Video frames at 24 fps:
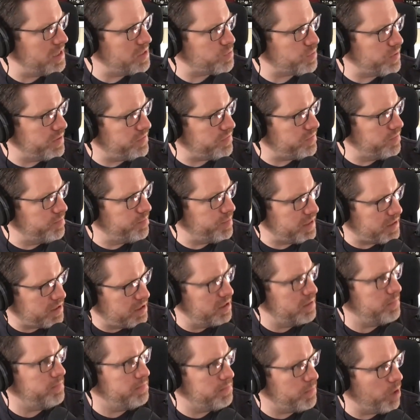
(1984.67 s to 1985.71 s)
And as we've
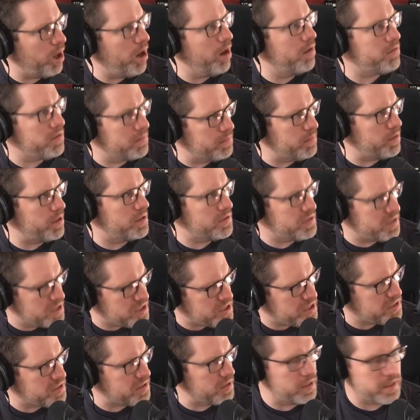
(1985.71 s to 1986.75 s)
become more and more
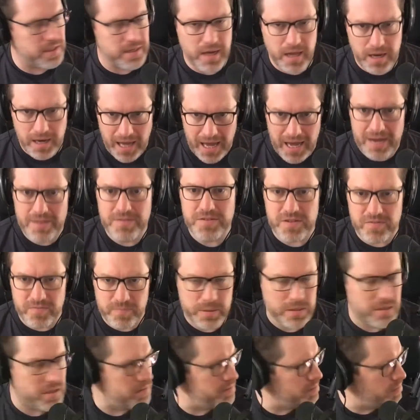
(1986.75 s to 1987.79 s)
digital, and our
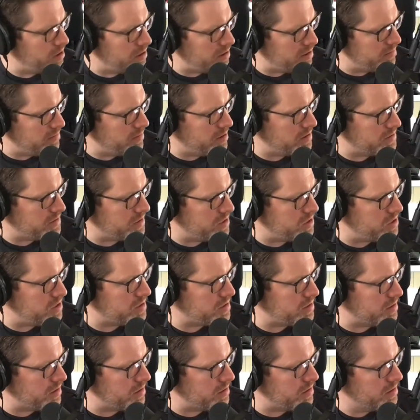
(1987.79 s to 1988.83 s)
lives have become more and more
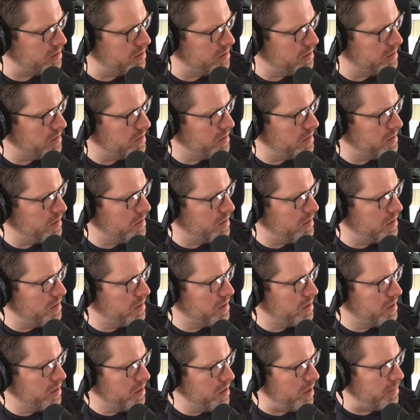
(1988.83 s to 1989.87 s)
digital,
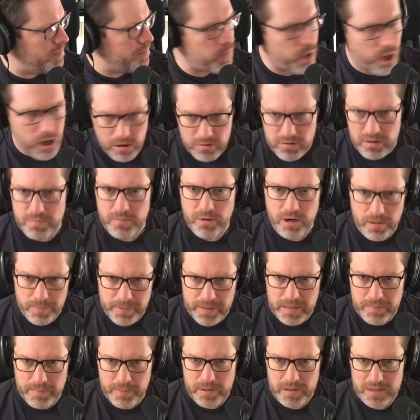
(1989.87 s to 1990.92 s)
and
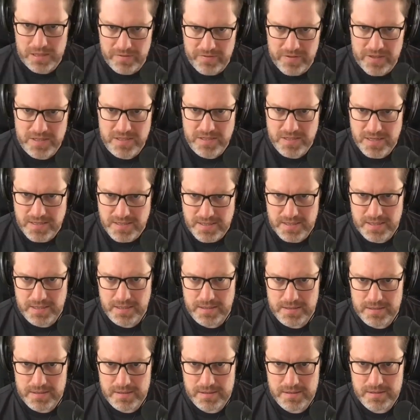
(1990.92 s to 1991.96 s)
more people live in
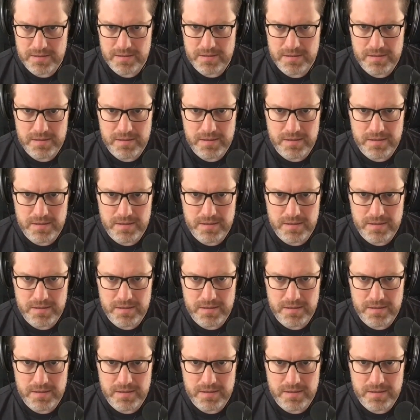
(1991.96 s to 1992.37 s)
cities,